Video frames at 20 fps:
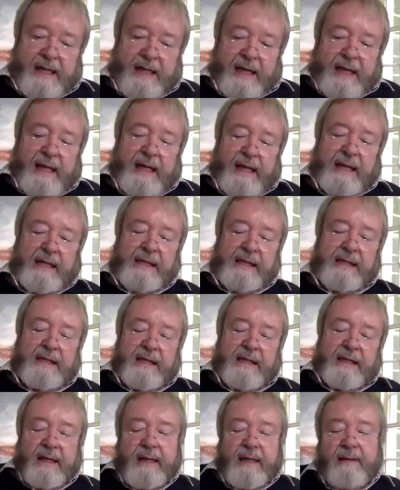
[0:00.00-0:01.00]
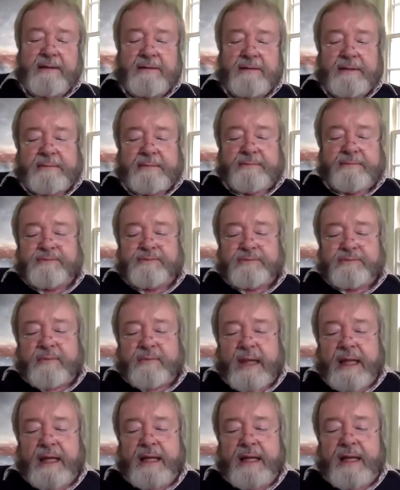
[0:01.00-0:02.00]
And uh,
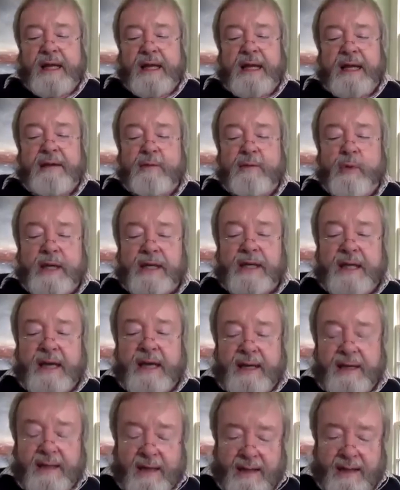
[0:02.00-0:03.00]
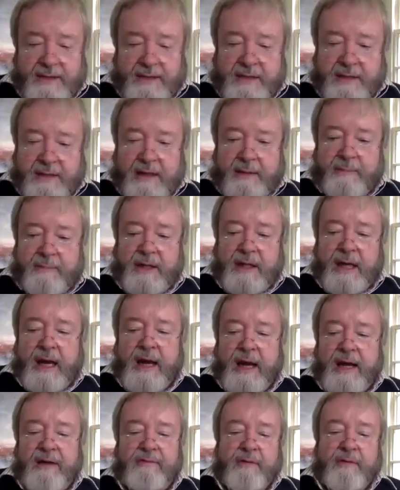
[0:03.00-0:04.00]
when they are to come
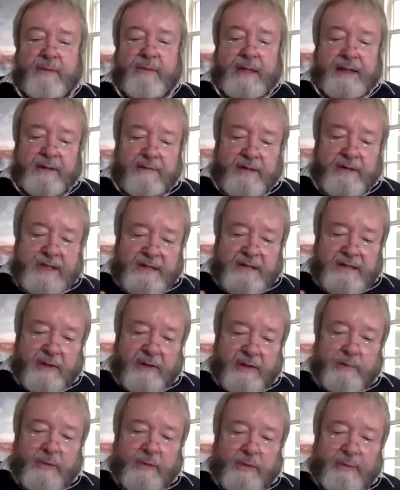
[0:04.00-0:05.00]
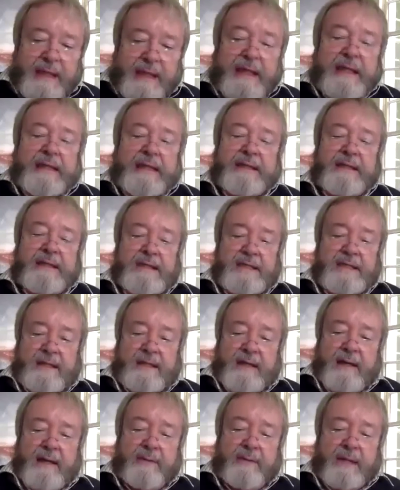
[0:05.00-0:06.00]
alive and when there is a human being that is to
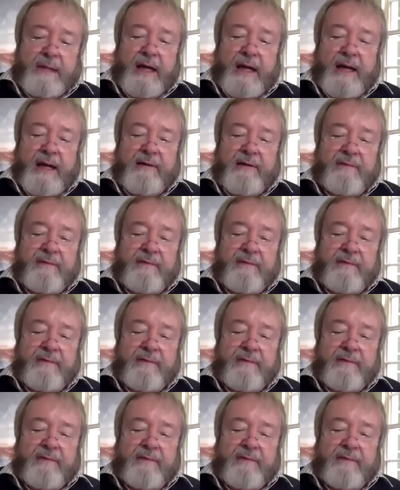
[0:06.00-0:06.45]
come alive,